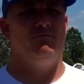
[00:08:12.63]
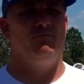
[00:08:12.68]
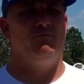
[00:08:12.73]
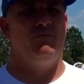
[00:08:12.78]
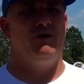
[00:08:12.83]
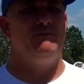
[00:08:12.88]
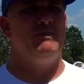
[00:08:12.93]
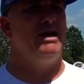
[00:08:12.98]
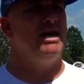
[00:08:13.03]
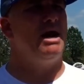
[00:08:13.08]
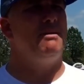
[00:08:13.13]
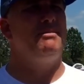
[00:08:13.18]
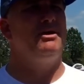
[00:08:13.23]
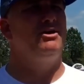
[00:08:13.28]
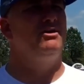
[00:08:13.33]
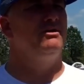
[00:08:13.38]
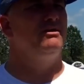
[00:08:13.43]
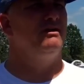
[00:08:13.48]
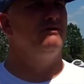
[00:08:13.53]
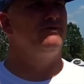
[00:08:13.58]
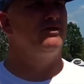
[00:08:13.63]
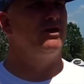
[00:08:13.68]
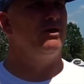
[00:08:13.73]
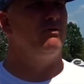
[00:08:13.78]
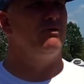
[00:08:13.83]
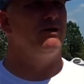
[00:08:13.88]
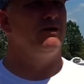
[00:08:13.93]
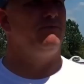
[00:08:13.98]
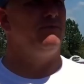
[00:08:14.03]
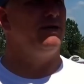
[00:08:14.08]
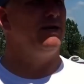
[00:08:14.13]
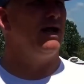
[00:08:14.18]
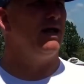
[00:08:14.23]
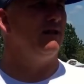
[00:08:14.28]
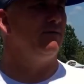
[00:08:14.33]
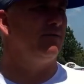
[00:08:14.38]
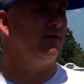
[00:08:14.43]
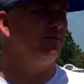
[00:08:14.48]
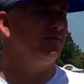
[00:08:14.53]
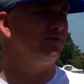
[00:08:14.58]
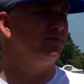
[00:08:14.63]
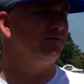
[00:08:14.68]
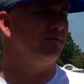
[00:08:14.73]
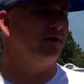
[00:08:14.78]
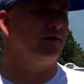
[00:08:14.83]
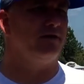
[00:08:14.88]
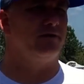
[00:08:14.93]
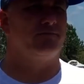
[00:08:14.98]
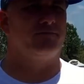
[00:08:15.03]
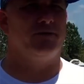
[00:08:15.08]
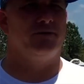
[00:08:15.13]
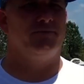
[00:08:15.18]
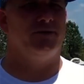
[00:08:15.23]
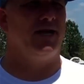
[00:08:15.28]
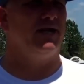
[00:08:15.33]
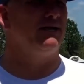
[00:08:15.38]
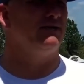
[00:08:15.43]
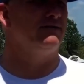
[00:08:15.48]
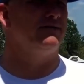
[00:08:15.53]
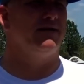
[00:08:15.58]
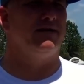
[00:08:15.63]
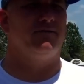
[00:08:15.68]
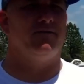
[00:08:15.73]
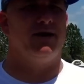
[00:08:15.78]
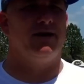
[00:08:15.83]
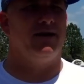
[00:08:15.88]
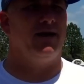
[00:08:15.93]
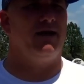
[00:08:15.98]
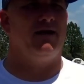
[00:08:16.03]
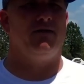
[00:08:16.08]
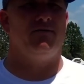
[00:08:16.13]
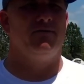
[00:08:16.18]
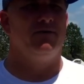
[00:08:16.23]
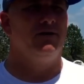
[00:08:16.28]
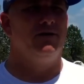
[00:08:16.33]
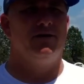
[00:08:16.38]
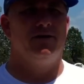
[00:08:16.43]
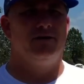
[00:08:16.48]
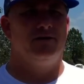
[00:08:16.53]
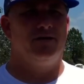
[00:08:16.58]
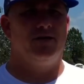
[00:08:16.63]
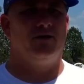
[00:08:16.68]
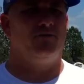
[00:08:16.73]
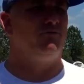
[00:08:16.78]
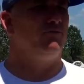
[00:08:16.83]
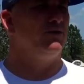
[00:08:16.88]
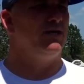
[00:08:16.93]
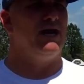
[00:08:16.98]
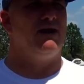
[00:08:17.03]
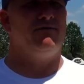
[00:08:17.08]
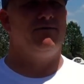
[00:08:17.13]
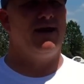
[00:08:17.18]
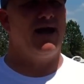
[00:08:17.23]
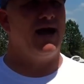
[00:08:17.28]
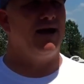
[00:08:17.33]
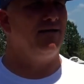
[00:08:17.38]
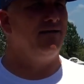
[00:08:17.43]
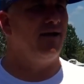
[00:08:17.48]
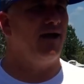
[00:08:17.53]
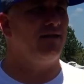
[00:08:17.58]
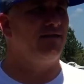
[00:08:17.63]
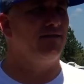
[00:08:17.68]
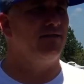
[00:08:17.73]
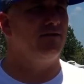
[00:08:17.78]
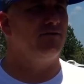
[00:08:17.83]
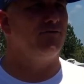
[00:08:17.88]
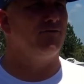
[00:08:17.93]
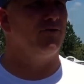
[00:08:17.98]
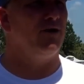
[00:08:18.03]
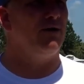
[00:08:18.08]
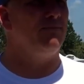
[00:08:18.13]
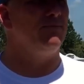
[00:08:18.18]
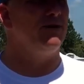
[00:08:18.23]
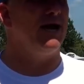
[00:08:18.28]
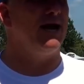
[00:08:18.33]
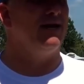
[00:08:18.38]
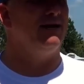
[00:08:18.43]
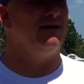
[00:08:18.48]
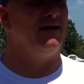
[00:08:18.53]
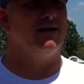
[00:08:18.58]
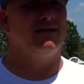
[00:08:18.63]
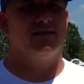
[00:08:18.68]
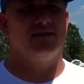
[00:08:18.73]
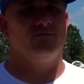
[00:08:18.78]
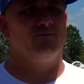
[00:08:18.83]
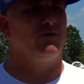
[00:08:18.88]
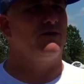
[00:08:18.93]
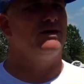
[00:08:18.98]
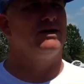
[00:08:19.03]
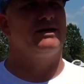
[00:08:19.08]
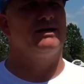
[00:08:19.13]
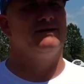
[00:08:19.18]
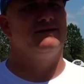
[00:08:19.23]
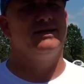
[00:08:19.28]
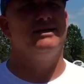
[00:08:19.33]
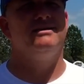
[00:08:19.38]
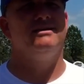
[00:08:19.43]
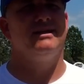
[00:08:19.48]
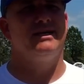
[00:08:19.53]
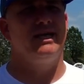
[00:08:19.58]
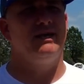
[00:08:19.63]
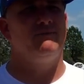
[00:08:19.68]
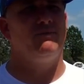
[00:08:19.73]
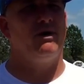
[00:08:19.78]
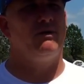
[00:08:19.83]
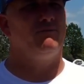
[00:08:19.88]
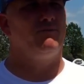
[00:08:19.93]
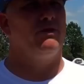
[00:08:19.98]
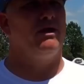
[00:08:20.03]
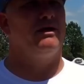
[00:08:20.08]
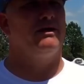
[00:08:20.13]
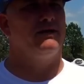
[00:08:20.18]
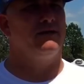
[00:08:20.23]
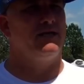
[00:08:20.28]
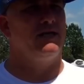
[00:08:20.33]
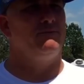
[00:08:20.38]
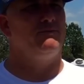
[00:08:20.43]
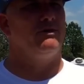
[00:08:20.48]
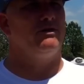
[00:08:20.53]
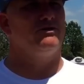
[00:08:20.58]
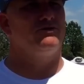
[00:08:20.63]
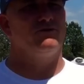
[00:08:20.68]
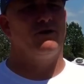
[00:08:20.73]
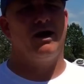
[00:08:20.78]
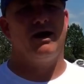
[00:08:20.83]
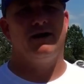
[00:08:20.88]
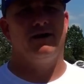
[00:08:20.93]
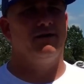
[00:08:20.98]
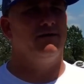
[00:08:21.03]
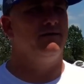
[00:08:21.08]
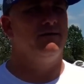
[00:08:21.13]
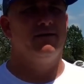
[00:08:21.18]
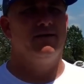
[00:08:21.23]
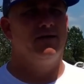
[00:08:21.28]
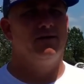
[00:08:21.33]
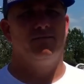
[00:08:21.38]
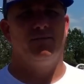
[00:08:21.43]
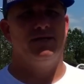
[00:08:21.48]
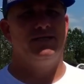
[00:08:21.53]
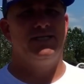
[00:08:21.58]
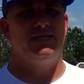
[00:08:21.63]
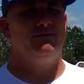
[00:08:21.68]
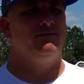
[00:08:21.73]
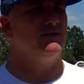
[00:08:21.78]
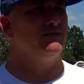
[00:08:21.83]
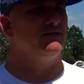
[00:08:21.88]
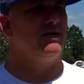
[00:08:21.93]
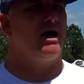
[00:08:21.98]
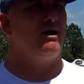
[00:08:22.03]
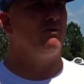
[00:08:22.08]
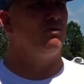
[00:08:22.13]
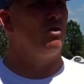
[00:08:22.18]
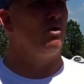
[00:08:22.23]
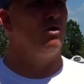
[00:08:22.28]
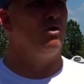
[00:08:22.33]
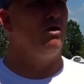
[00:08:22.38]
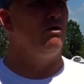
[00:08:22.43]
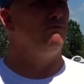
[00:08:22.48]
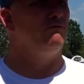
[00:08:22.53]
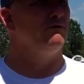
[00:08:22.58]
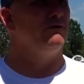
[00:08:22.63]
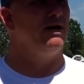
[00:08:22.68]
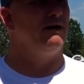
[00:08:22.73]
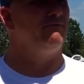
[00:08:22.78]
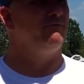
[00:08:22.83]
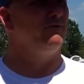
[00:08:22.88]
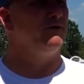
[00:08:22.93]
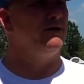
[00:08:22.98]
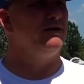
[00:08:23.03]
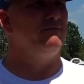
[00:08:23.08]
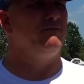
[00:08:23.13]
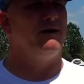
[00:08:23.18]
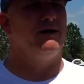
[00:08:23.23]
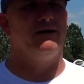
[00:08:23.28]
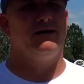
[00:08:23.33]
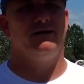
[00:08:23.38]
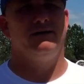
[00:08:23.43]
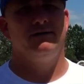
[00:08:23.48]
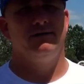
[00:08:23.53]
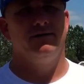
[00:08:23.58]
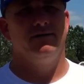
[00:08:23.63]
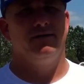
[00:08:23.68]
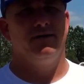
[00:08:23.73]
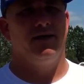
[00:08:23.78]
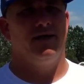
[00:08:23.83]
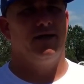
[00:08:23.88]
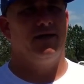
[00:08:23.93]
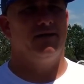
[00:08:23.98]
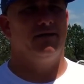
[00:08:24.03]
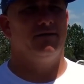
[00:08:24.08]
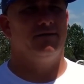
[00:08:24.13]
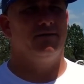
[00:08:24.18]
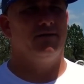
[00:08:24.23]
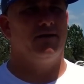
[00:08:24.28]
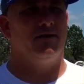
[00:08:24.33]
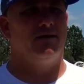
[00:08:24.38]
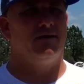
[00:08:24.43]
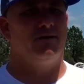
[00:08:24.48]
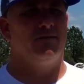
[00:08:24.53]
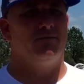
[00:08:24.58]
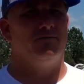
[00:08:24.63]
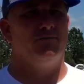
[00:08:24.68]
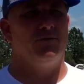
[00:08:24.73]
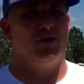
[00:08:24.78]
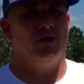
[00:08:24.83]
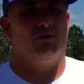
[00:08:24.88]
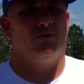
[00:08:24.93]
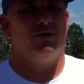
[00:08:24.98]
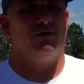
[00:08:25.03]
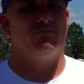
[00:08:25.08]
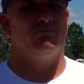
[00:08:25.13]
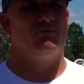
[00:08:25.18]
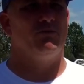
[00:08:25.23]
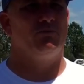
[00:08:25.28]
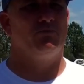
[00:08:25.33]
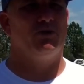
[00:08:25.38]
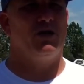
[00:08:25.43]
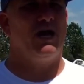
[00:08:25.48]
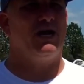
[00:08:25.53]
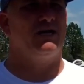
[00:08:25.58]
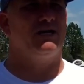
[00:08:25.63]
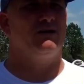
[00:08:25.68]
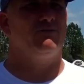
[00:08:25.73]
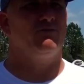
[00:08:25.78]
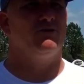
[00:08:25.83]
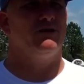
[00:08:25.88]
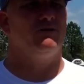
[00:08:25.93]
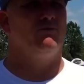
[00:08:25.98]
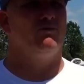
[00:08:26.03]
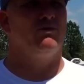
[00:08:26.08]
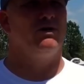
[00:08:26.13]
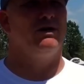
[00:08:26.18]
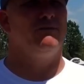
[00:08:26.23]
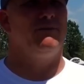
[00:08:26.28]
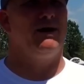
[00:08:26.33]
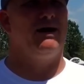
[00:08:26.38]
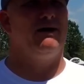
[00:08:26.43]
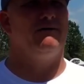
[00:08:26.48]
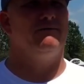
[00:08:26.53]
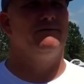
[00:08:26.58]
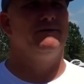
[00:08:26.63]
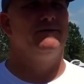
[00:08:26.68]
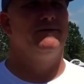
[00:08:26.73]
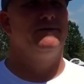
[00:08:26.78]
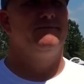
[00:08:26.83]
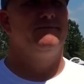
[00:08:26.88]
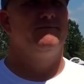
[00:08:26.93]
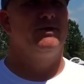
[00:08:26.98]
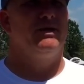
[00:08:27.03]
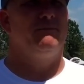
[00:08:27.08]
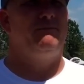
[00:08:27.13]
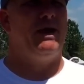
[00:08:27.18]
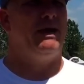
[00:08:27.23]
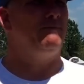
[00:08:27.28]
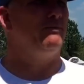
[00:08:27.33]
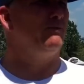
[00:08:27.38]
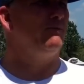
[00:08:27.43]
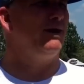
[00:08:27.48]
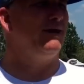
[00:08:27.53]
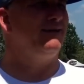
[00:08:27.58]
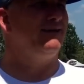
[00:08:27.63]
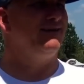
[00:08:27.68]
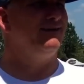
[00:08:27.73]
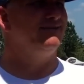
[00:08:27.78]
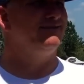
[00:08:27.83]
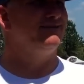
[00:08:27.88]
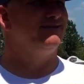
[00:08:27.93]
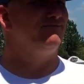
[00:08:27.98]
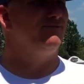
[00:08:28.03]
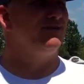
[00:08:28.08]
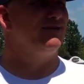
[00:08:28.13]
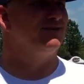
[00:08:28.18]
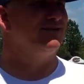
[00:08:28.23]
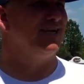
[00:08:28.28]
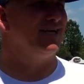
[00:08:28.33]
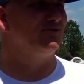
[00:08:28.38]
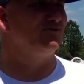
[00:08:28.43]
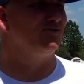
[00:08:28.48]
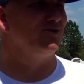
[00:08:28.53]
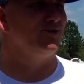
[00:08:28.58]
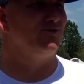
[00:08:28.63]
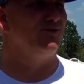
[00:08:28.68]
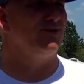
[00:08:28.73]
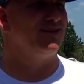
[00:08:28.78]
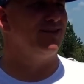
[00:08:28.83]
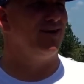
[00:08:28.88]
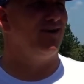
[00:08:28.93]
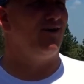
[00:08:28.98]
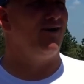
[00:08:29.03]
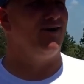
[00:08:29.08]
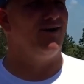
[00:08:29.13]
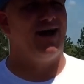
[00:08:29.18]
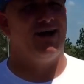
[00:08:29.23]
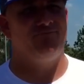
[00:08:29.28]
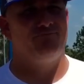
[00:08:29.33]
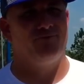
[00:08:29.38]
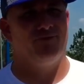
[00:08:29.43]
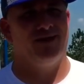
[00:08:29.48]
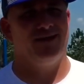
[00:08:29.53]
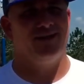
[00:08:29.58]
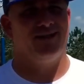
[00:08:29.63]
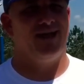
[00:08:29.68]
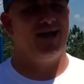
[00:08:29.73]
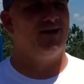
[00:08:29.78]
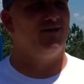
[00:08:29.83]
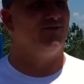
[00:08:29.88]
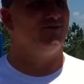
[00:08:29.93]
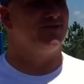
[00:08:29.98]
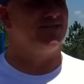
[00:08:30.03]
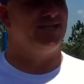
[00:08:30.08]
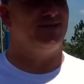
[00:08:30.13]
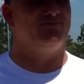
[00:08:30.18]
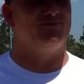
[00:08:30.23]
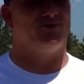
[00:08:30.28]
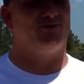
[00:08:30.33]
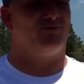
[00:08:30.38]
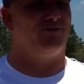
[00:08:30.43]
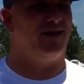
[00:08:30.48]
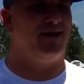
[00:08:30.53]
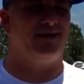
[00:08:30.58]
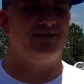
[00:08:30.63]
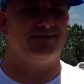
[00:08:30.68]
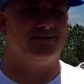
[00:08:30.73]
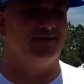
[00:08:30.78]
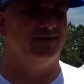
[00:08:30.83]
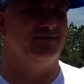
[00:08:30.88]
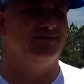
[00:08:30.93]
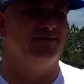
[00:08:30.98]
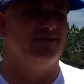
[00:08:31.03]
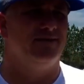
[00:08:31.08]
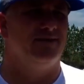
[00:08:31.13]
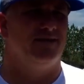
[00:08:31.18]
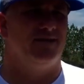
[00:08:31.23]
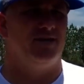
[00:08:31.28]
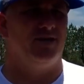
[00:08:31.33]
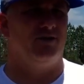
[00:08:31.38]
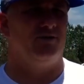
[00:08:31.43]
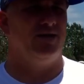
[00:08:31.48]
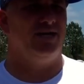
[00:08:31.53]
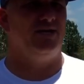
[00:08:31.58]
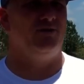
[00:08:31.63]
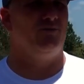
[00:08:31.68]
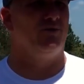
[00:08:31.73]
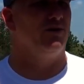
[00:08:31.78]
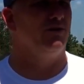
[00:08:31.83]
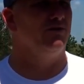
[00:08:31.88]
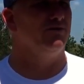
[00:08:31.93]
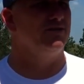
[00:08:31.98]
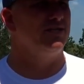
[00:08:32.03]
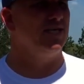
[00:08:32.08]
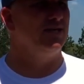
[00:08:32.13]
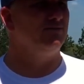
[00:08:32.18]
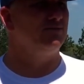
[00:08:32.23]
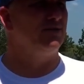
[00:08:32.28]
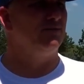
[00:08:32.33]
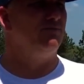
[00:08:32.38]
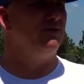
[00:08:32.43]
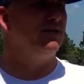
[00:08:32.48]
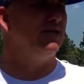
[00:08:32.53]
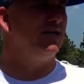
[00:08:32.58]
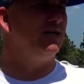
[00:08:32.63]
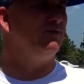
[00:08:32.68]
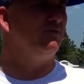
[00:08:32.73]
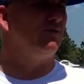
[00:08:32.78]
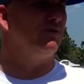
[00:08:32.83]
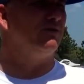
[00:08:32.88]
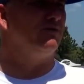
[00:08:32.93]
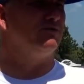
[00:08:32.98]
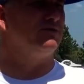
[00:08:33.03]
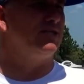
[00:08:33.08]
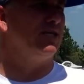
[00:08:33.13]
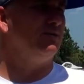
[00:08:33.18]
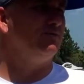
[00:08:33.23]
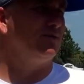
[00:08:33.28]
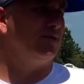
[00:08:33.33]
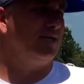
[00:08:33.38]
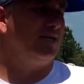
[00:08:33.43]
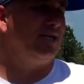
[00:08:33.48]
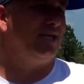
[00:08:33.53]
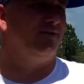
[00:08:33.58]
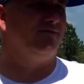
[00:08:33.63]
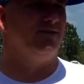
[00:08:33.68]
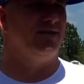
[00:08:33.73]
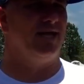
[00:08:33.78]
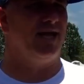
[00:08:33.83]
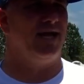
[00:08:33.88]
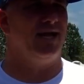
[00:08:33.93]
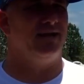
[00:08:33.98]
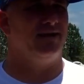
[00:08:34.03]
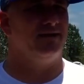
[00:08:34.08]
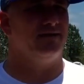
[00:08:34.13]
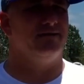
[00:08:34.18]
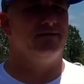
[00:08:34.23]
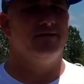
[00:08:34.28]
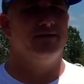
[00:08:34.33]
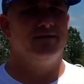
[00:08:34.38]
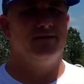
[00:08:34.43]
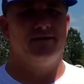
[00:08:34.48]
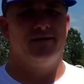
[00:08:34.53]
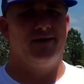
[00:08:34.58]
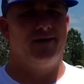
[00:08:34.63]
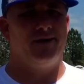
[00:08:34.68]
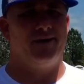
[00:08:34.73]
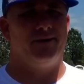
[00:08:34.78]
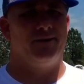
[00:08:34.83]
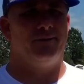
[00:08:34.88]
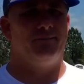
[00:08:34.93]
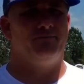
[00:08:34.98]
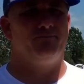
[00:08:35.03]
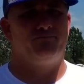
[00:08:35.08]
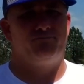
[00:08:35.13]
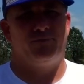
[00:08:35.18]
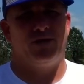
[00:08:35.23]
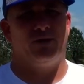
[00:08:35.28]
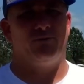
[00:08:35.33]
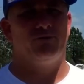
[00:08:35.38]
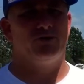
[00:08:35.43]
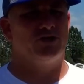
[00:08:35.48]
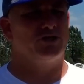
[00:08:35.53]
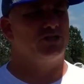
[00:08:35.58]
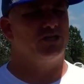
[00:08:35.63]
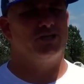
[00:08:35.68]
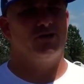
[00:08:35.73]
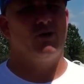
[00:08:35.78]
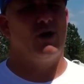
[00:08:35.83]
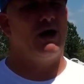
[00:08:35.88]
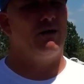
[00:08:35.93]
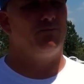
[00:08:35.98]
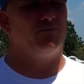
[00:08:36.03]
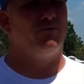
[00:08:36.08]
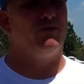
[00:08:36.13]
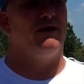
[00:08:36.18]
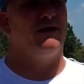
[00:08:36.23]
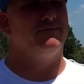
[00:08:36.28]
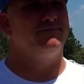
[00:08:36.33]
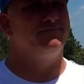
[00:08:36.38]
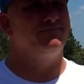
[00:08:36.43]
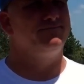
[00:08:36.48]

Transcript: We may not be good enough to go in to beat Alabama 2 out of 3, but I can tell you right now, if we're down 9-0 or if we're up 9-0, we're going to continue to keep on plugging and keep on trying. My team does not roll over, not for anybody. And, we're not going to really worry about the paper rankings because that's really what they are. I've played a lot of those teams that are ranked, and, any one of those teams can beat any one of those teams on any given day. And, we're just going to go out and play.